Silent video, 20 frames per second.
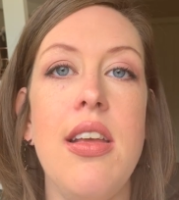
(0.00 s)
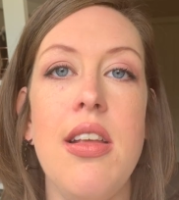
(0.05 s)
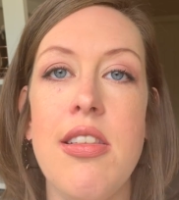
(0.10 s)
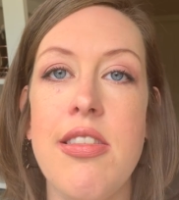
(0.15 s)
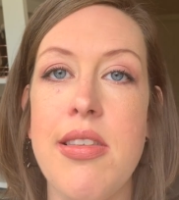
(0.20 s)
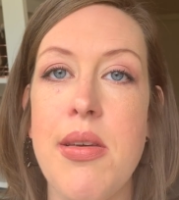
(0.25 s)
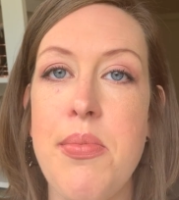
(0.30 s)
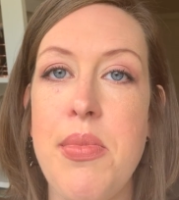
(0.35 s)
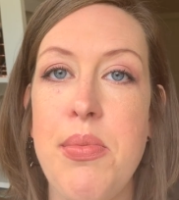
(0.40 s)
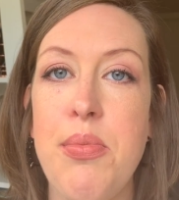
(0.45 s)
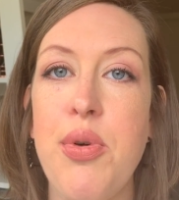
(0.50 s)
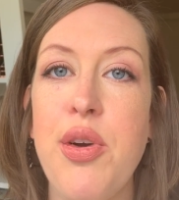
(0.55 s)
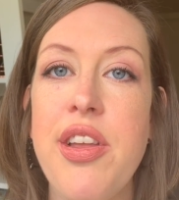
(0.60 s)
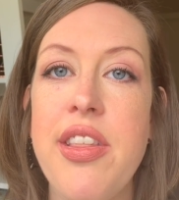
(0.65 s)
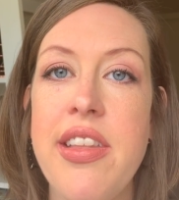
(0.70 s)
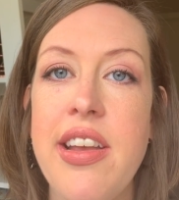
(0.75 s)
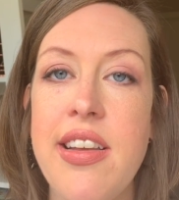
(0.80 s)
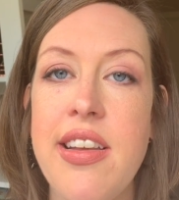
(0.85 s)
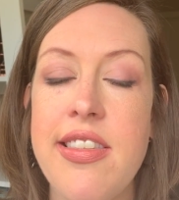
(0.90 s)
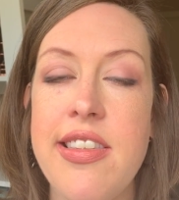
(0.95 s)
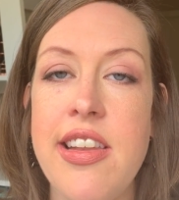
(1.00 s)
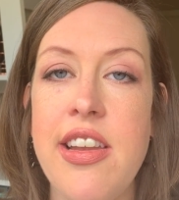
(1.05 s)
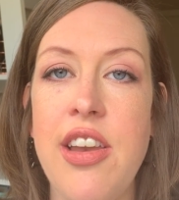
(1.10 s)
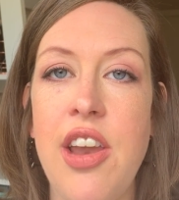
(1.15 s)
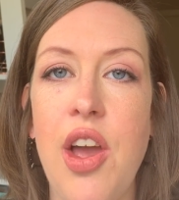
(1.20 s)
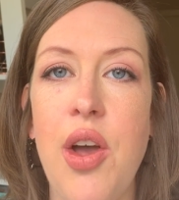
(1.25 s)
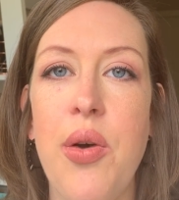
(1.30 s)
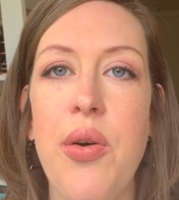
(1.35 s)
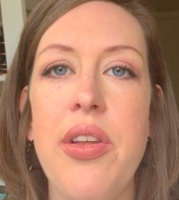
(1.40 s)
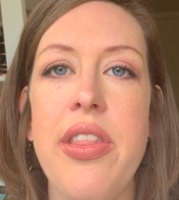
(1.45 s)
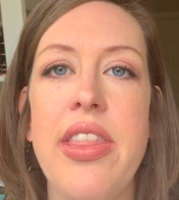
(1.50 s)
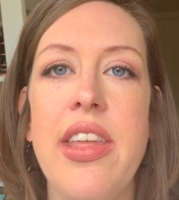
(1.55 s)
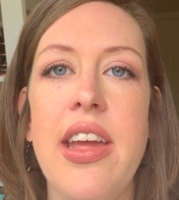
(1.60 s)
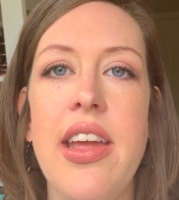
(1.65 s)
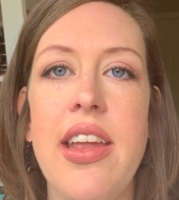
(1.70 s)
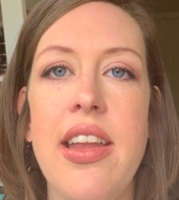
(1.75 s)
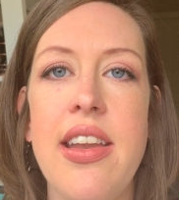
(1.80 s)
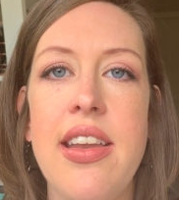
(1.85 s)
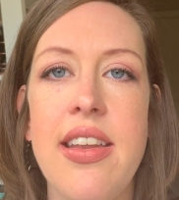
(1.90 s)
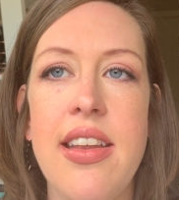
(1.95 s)
Some important things to note
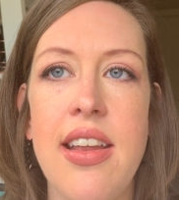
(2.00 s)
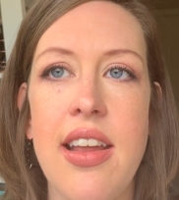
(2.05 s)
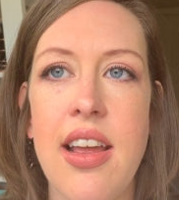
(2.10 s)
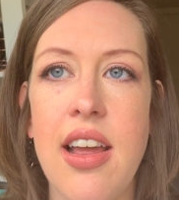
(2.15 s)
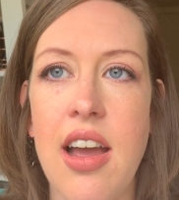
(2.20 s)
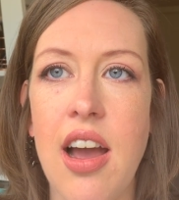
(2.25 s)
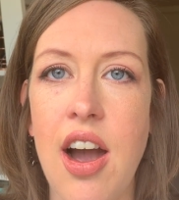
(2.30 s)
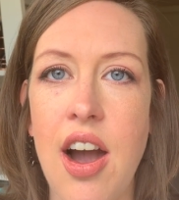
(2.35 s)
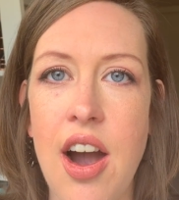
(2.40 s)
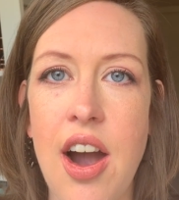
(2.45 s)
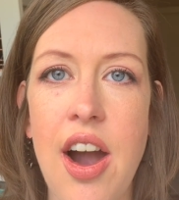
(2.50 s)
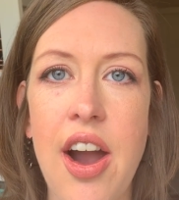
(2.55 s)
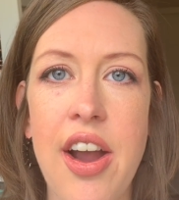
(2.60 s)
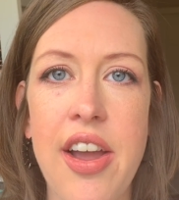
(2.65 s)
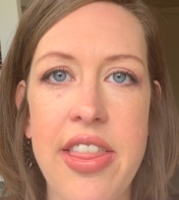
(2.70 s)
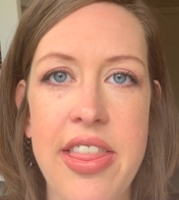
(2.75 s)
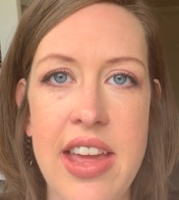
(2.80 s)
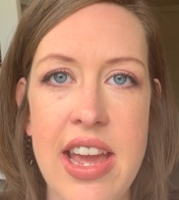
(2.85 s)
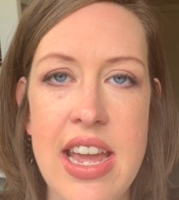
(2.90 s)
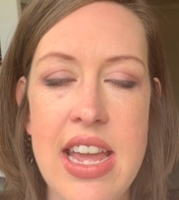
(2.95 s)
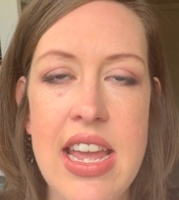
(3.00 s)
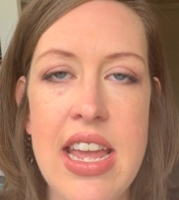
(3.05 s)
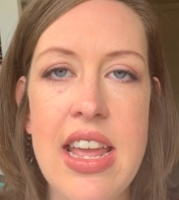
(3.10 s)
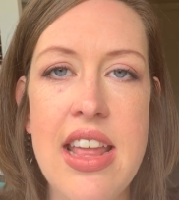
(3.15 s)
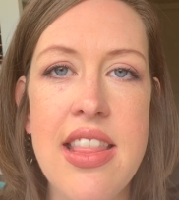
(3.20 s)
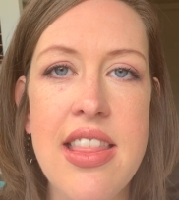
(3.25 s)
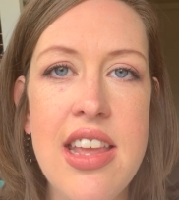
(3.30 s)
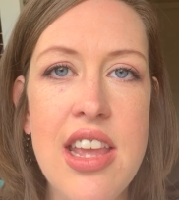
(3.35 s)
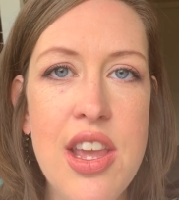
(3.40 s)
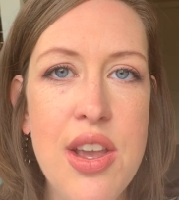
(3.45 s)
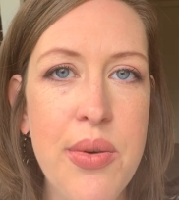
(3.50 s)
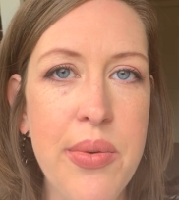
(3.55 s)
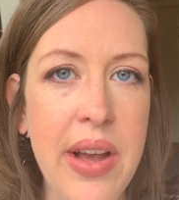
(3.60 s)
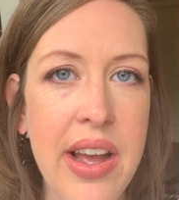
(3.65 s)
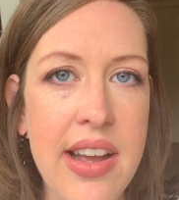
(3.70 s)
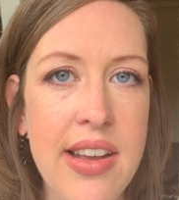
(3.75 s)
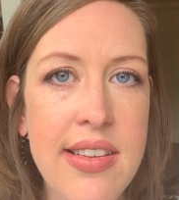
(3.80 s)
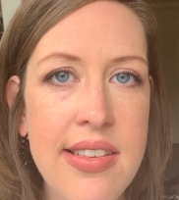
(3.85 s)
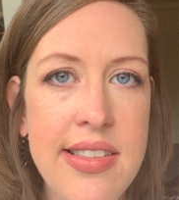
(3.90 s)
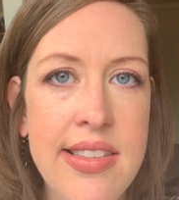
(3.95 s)
are that in the
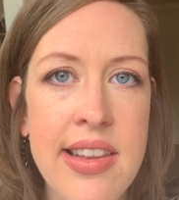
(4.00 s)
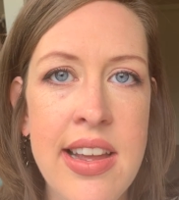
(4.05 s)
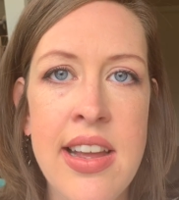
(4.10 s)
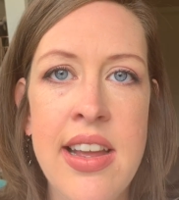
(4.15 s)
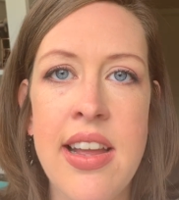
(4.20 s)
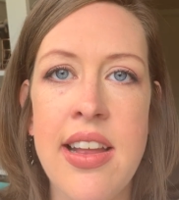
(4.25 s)
US,